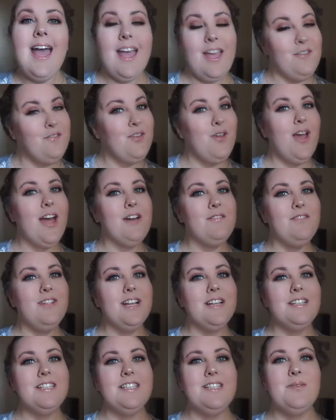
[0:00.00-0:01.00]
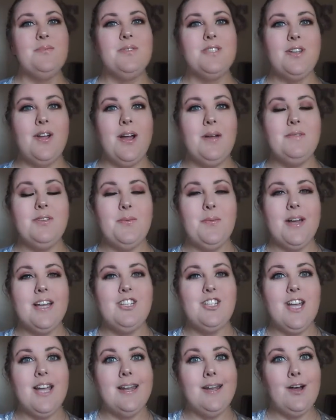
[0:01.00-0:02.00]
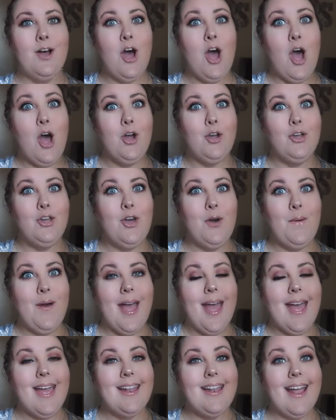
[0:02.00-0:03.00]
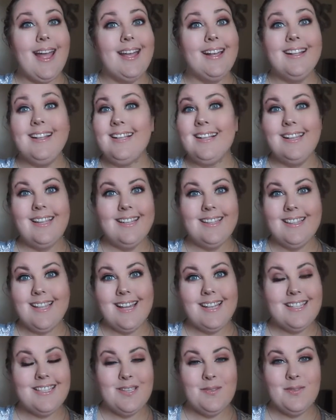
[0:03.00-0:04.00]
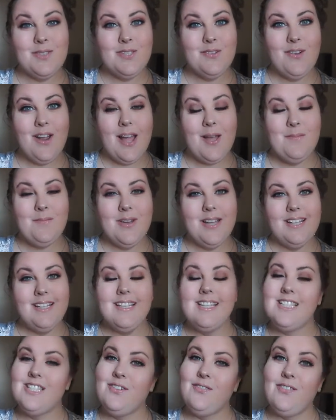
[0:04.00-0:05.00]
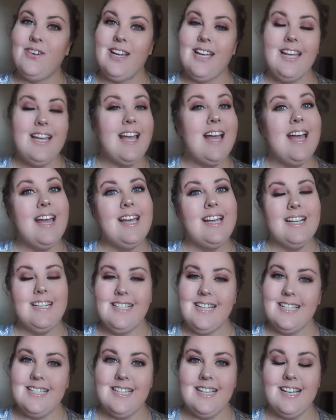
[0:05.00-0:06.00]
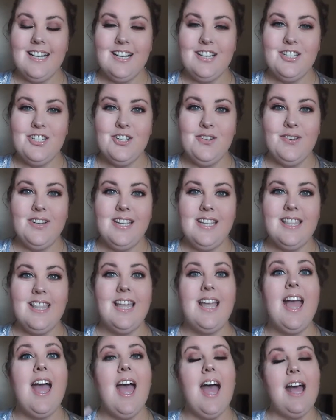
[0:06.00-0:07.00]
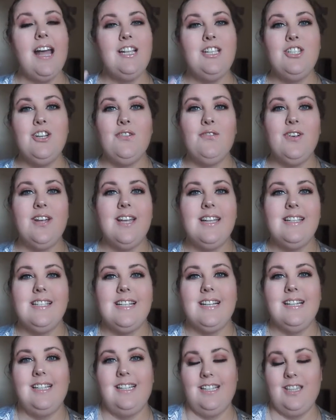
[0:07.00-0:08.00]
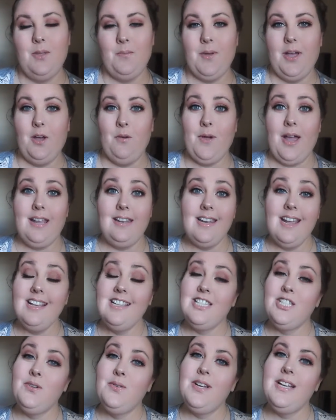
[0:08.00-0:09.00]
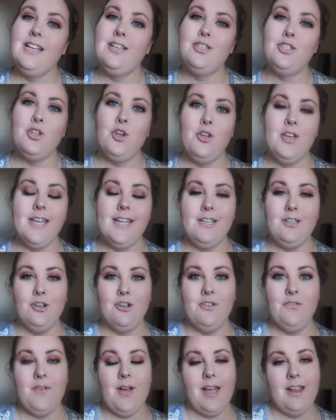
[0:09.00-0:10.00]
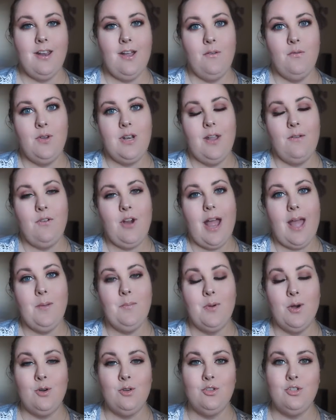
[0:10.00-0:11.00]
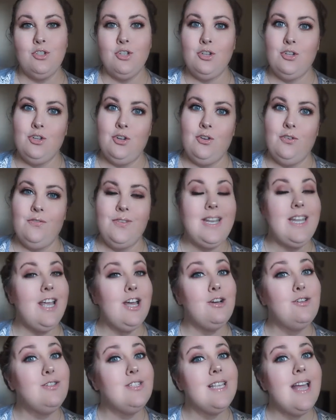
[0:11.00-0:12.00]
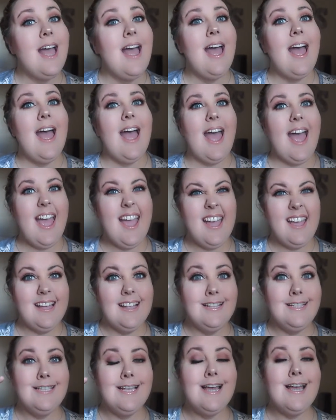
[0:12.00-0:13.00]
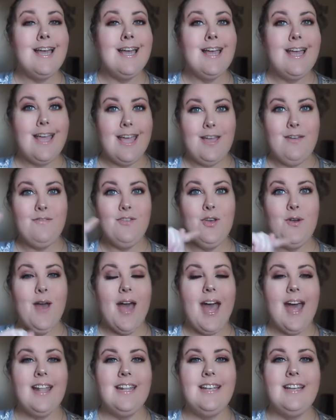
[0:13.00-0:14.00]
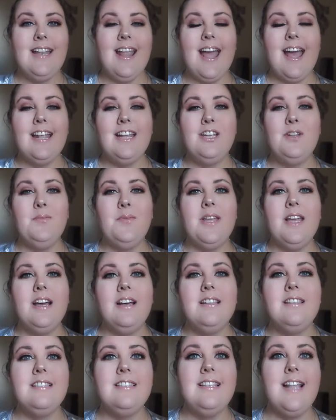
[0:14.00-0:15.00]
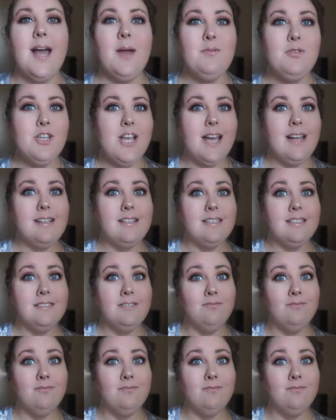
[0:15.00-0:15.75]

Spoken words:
if you have not subscribed to my channel, go ahead and click that subscribe button. It's free, it doesn't cost you anything, and don't forget to click the bell right next to it so you get notified of whenever I post new videos. And if you hadn't added me on Snapchat,